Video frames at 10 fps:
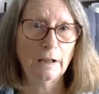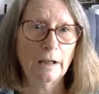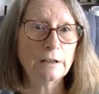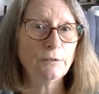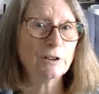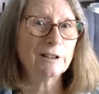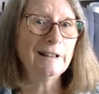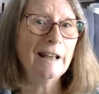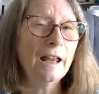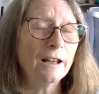And if you can
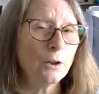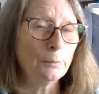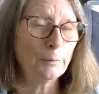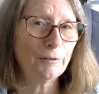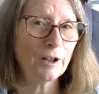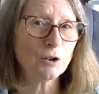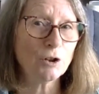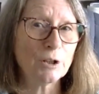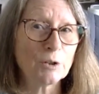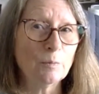let go of
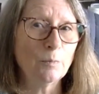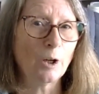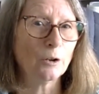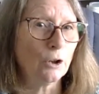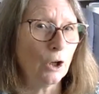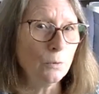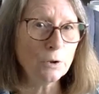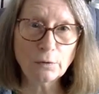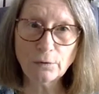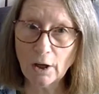perfectionism and go with
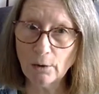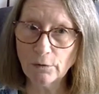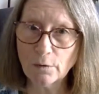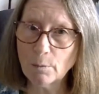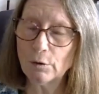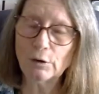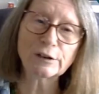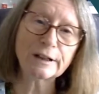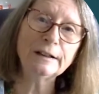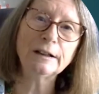the flow of the more organic